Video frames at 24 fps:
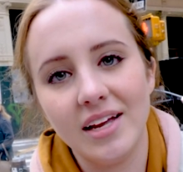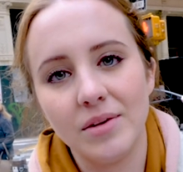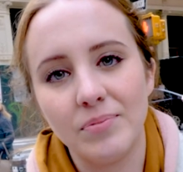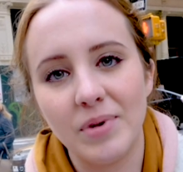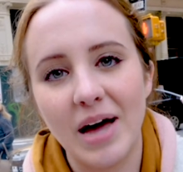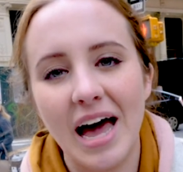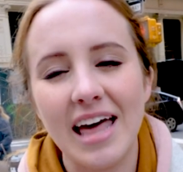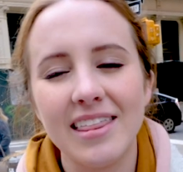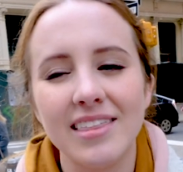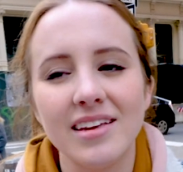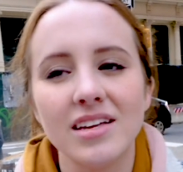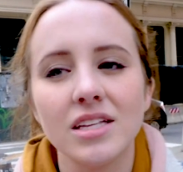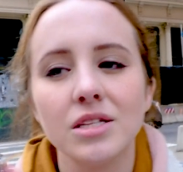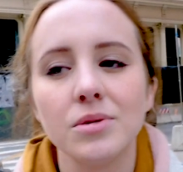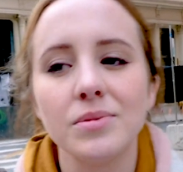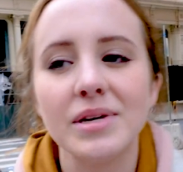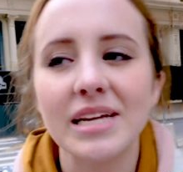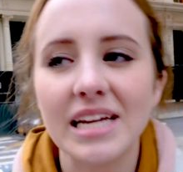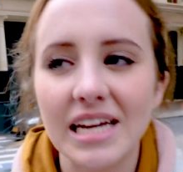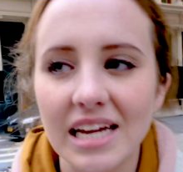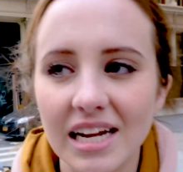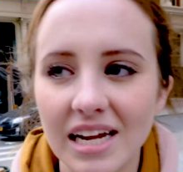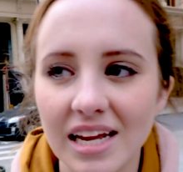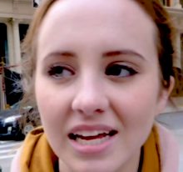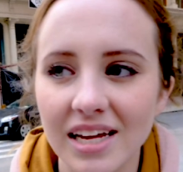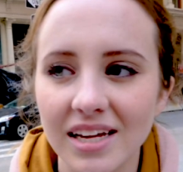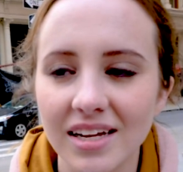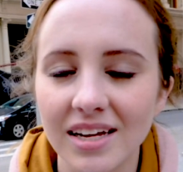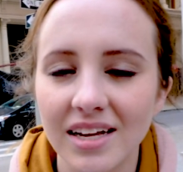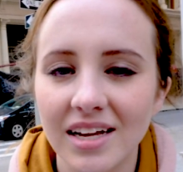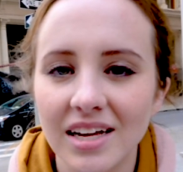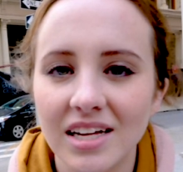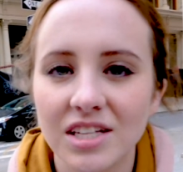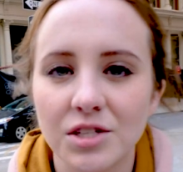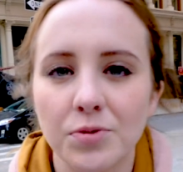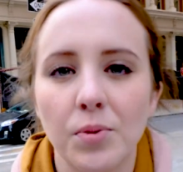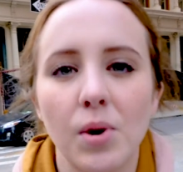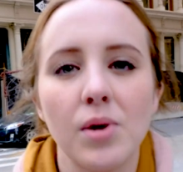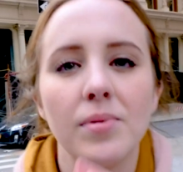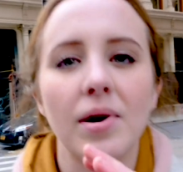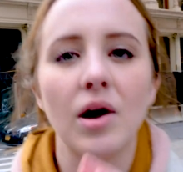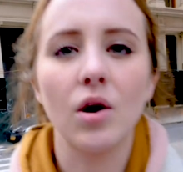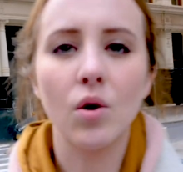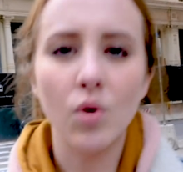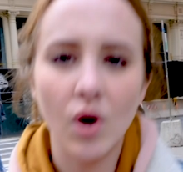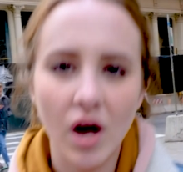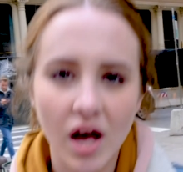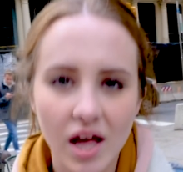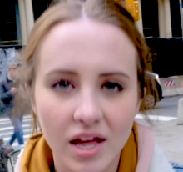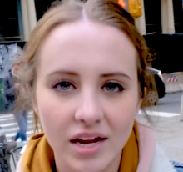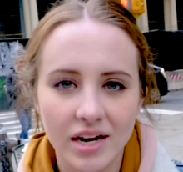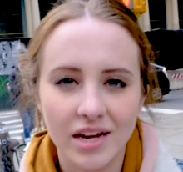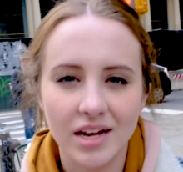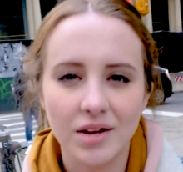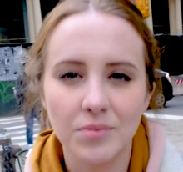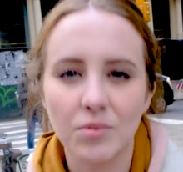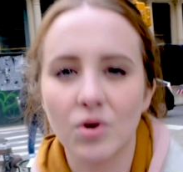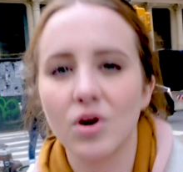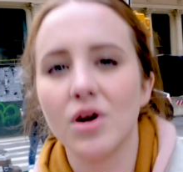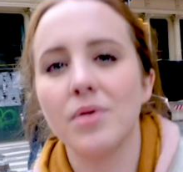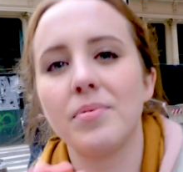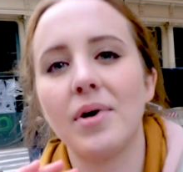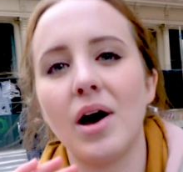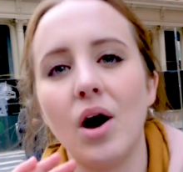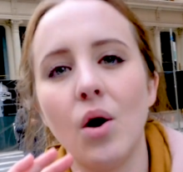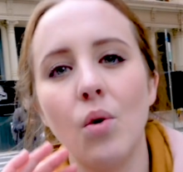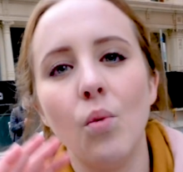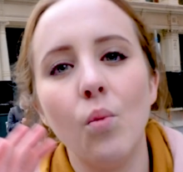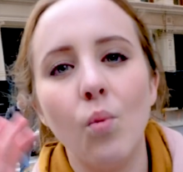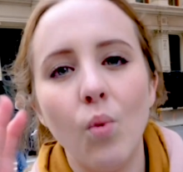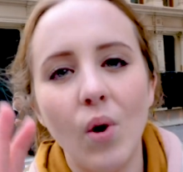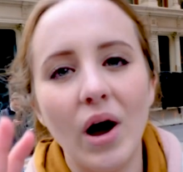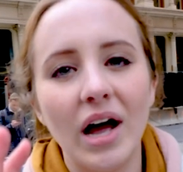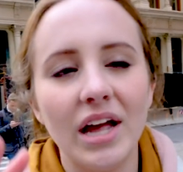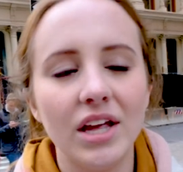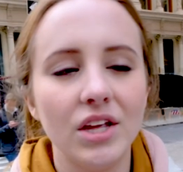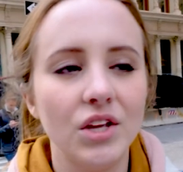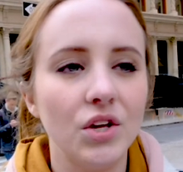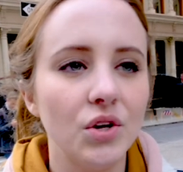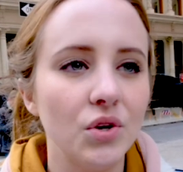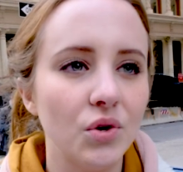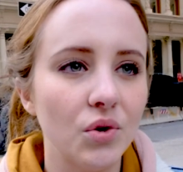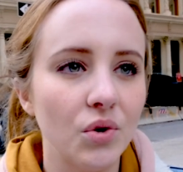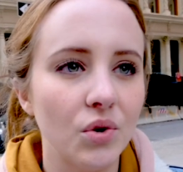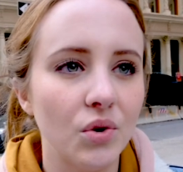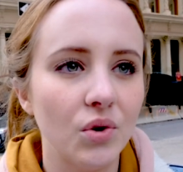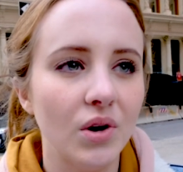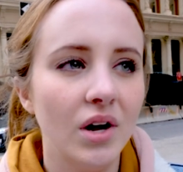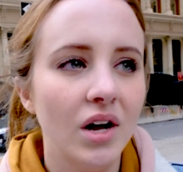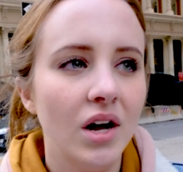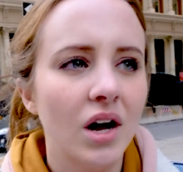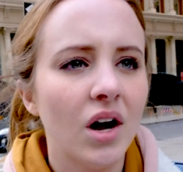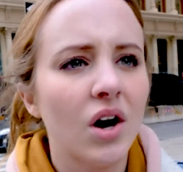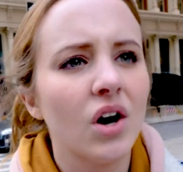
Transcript: But I think in the beginning, it's more about quality, more about what you,